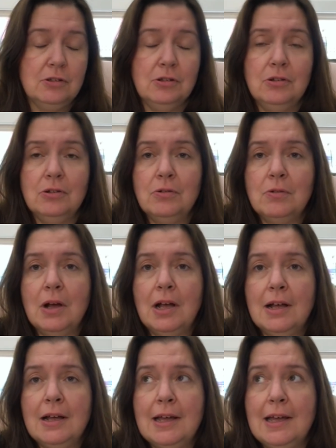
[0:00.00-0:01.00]
to
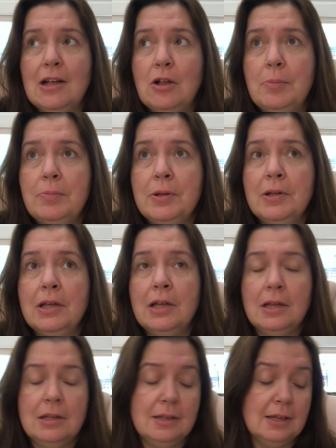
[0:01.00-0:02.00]
help,
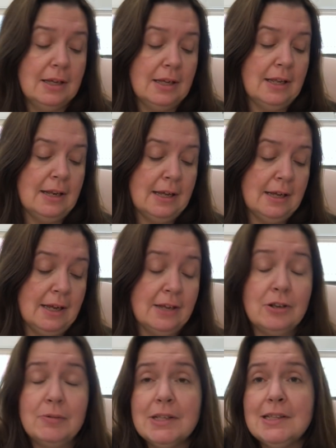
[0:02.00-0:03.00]
like, and I
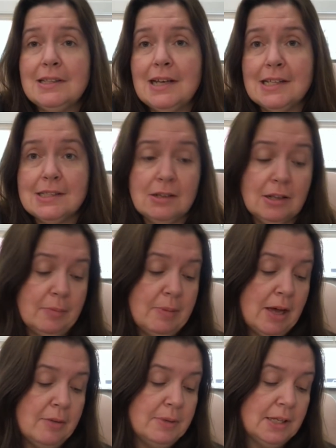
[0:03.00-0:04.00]
know what that's all
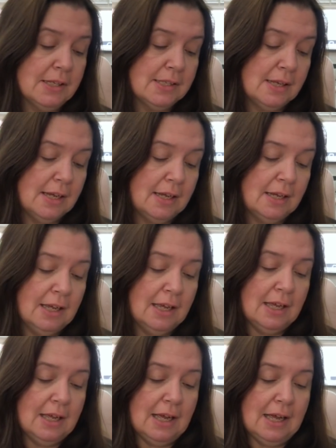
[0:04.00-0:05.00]
about because I
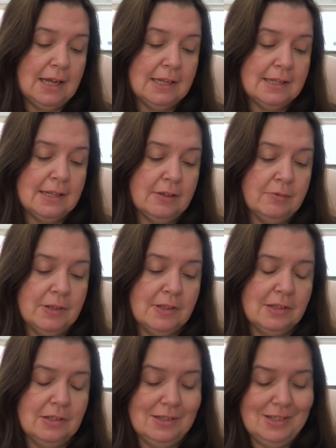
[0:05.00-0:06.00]
dealt
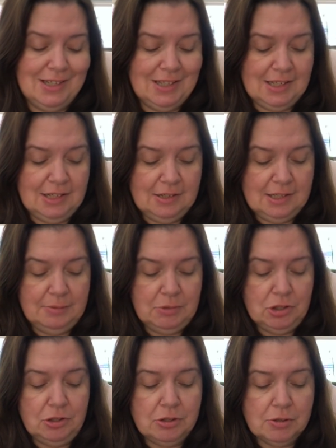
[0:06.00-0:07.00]
with some
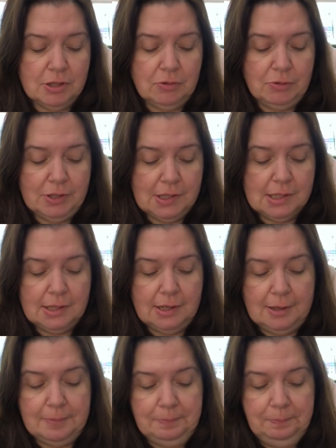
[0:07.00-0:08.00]
children with
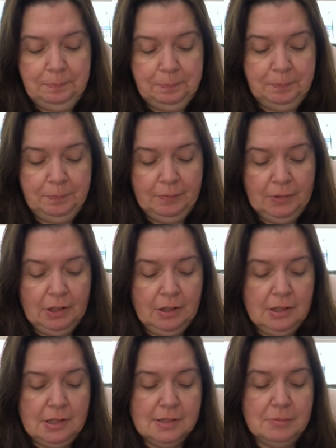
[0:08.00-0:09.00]

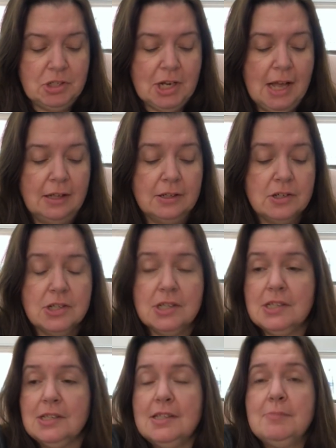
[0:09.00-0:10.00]
some
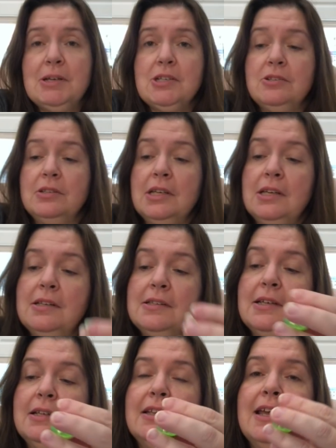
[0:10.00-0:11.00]
challenges and special
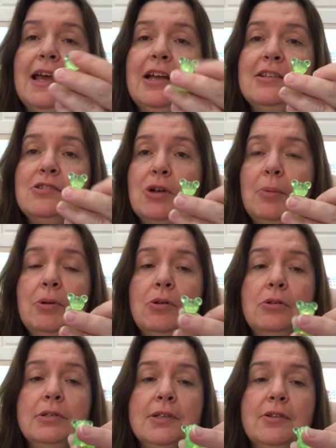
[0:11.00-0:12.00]
needs, and they had trouble
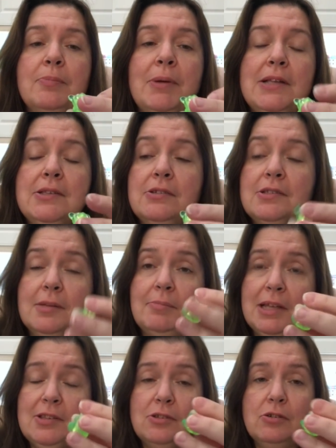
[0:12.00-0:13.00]
holding their pencils, and
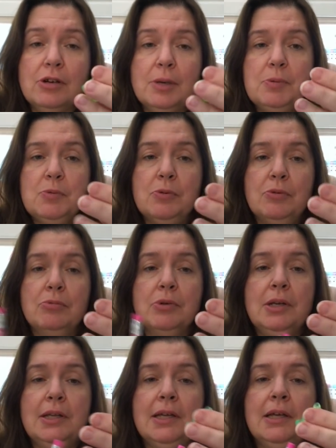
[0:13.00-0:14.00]
pencil grips were
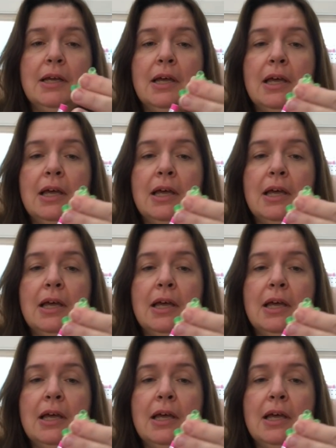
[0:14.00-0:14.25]
really